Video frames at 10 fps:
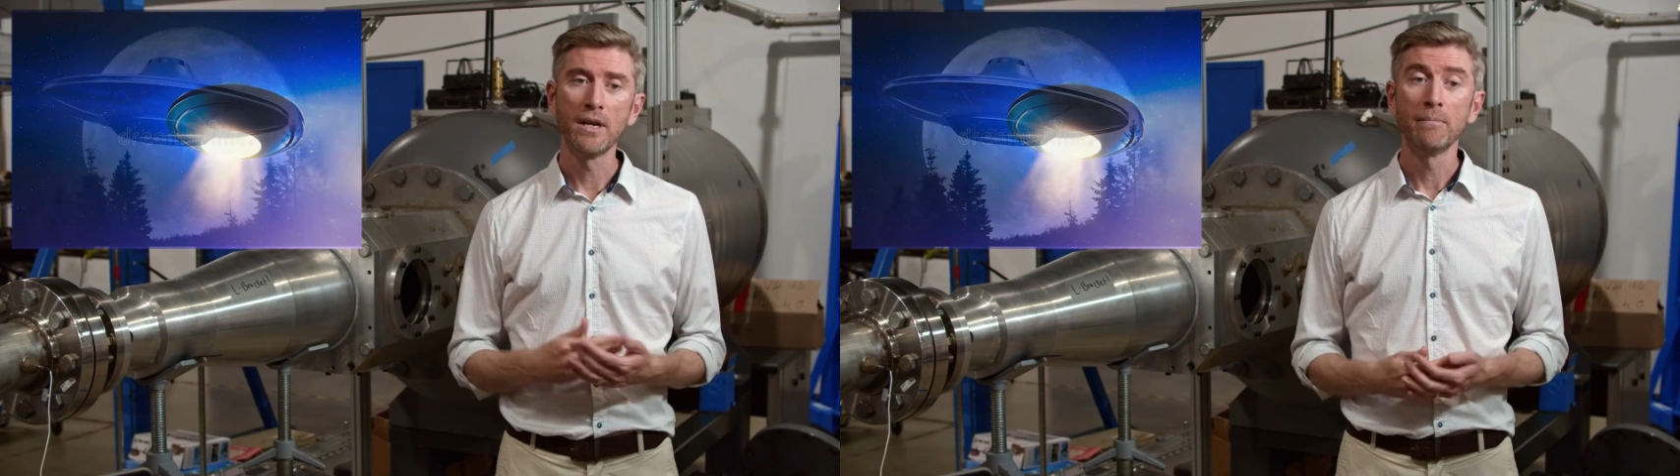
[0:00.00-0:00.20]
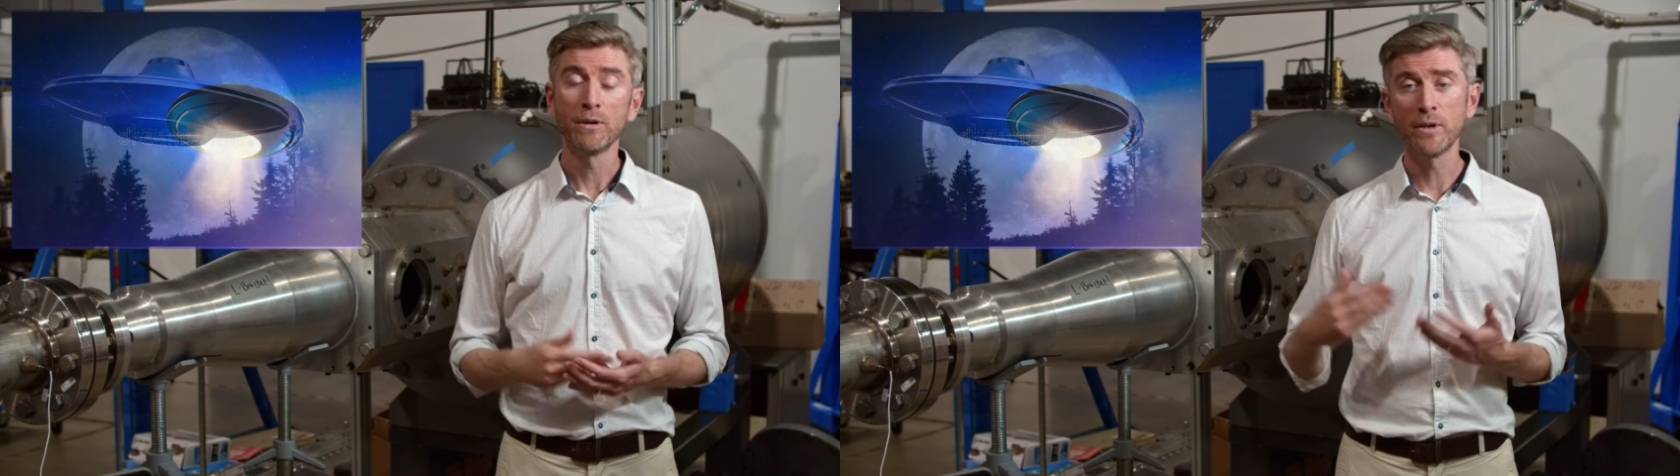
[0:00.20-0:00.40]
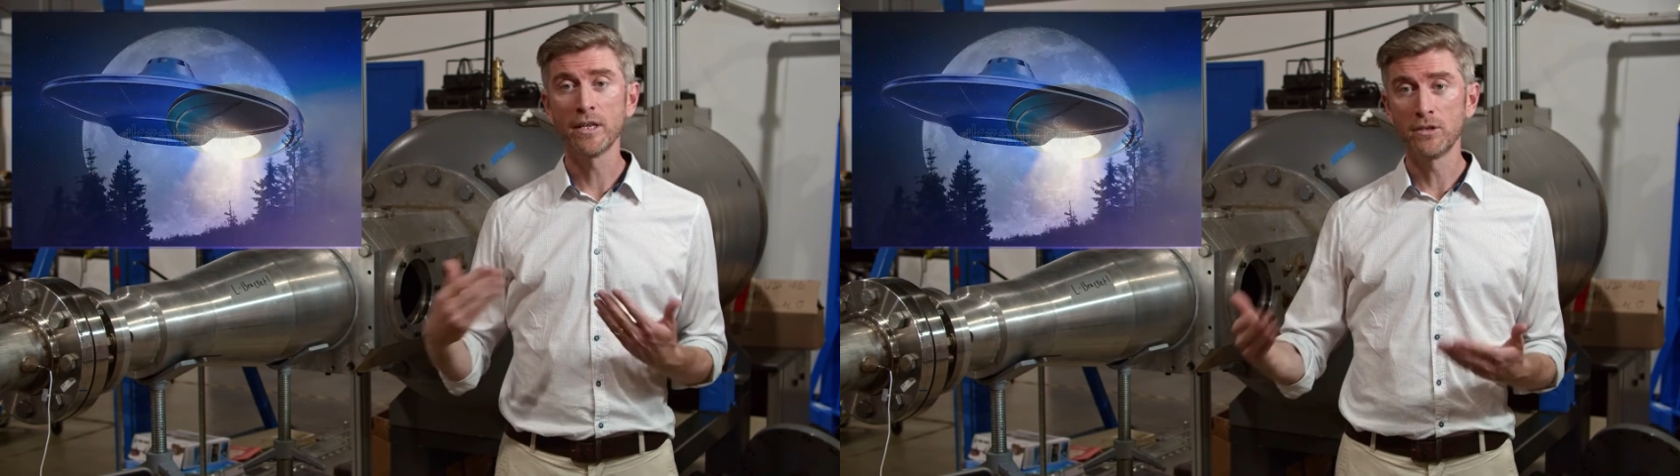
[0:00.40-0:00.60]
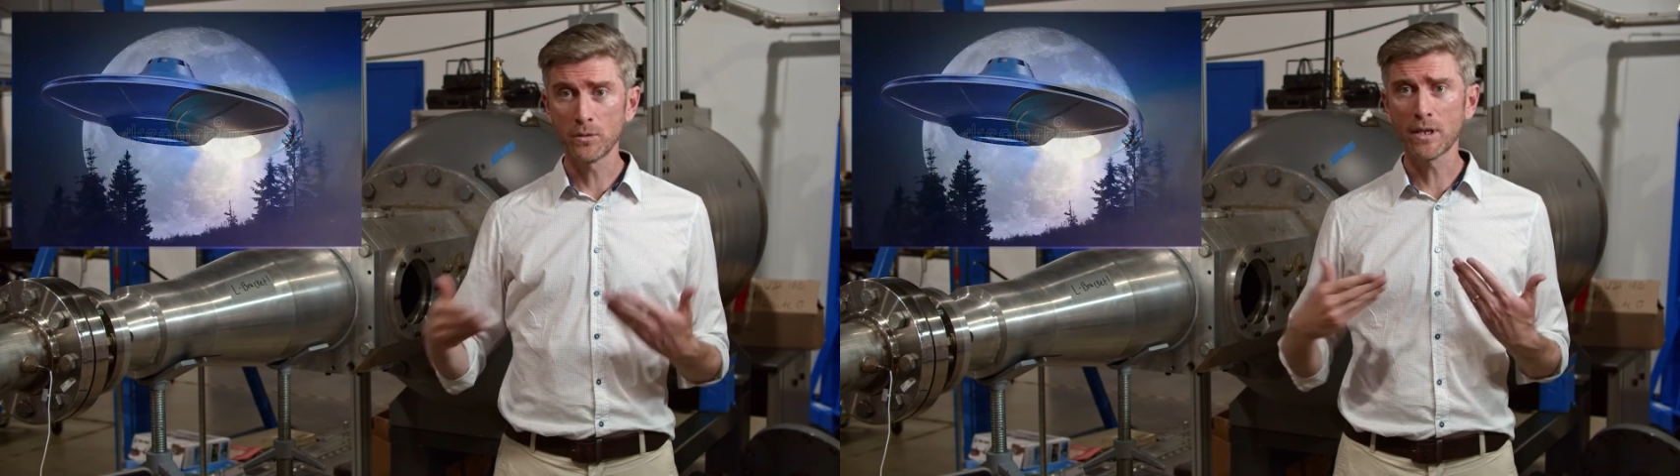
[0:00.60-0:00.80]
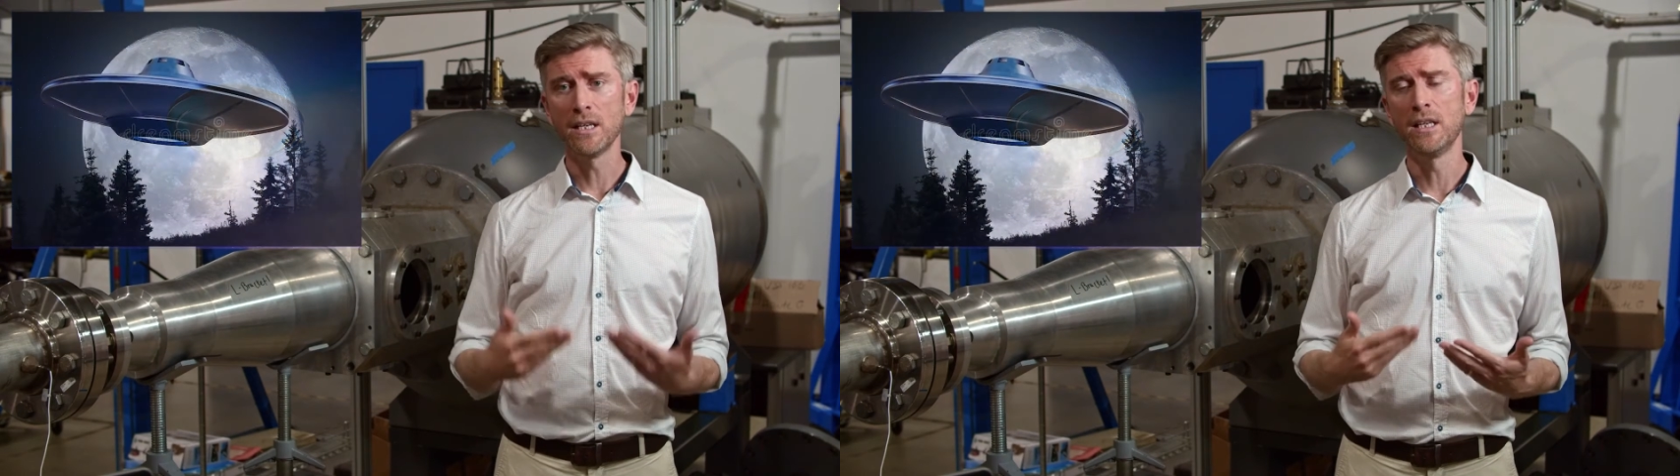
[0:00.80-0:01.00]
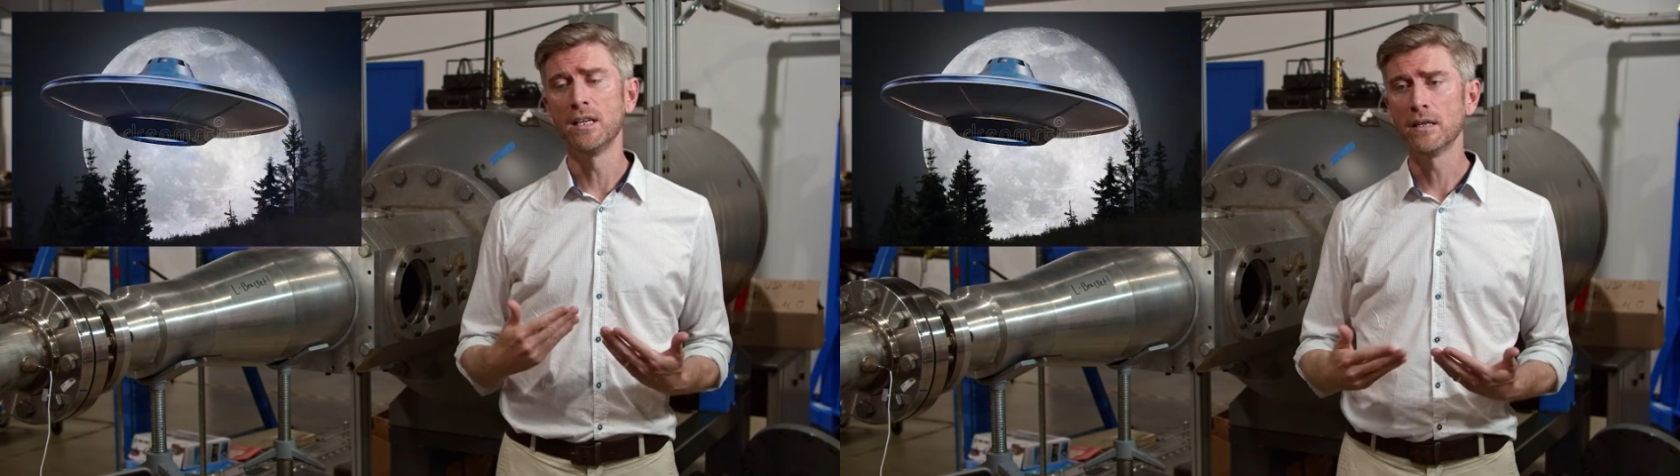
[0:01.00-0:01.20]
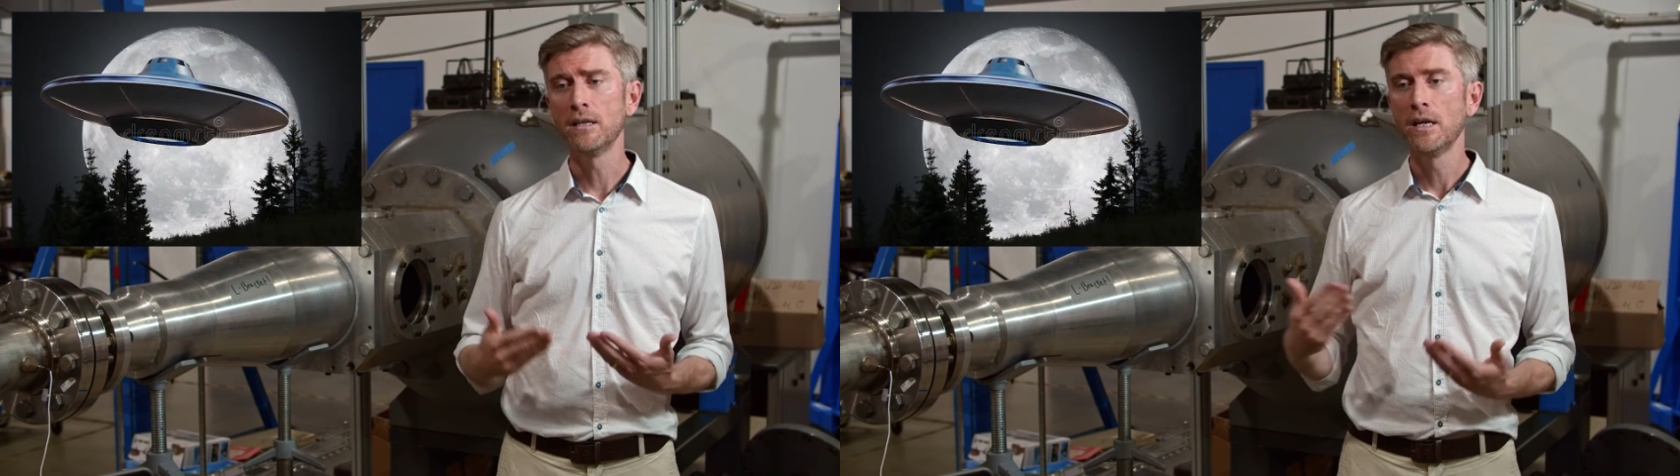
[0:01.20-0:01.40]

but when they do get here,